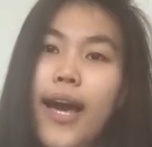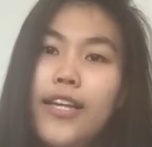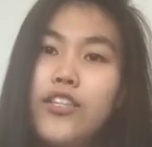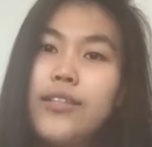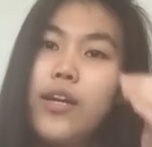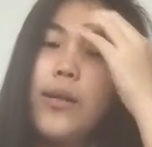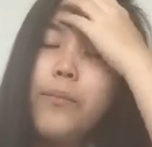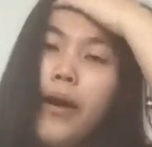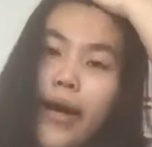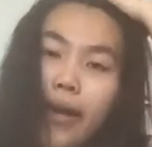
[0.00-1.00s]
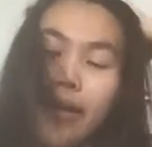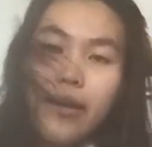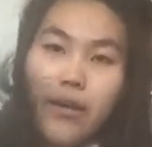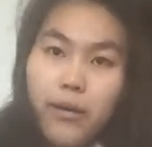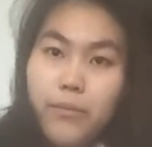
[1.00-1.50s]
I just got
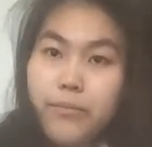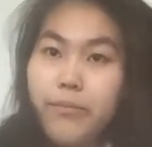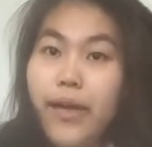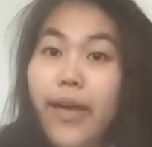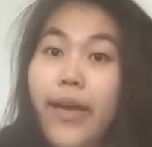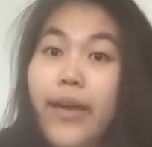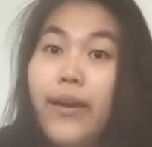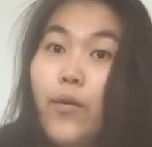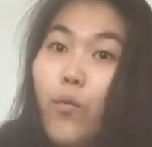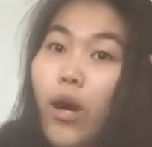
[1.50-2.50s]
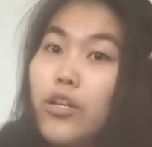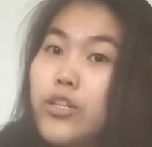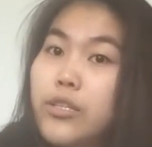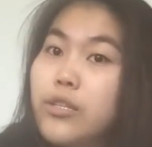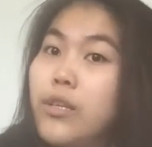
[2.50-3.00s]
my hair
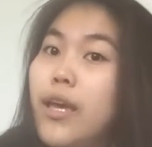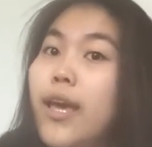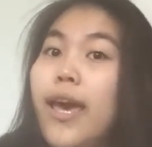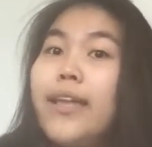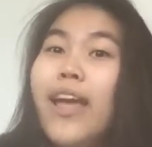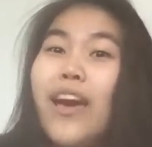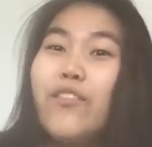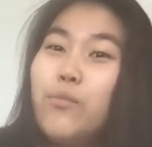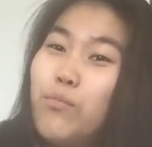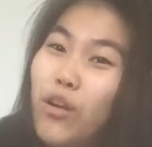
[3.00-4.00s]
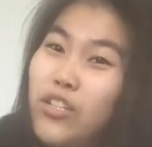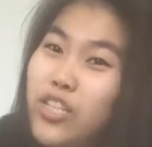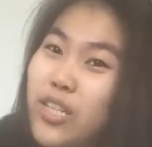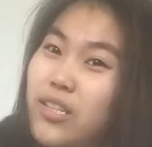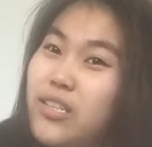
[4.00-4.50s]
washed and I haven't
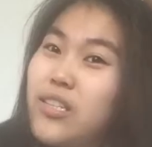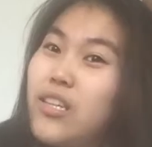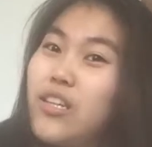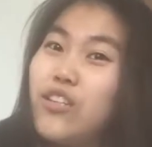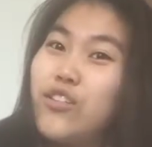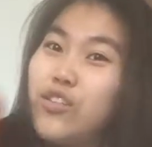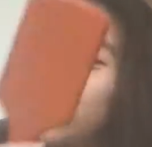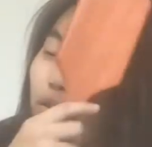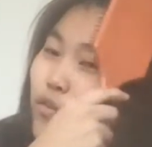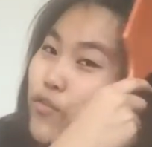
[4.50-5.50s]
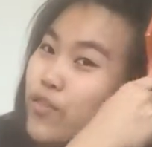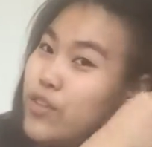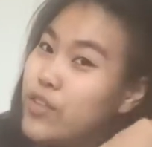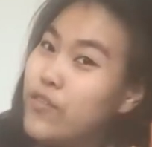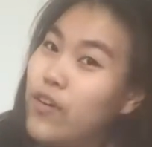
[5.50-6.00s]
brushed it. So
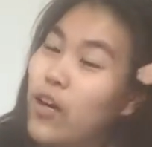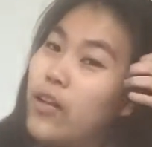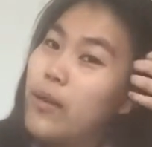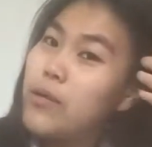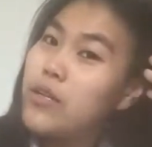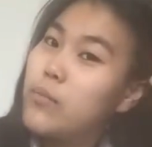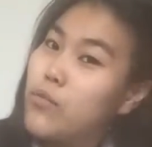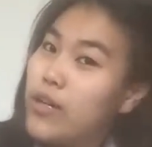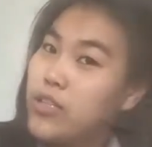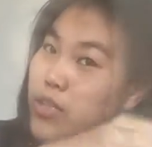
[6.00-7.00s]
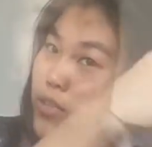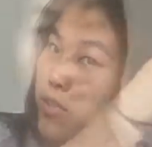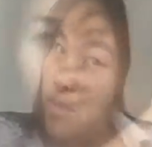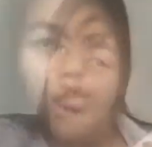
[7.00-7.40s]
first of all, I'm gonna brush it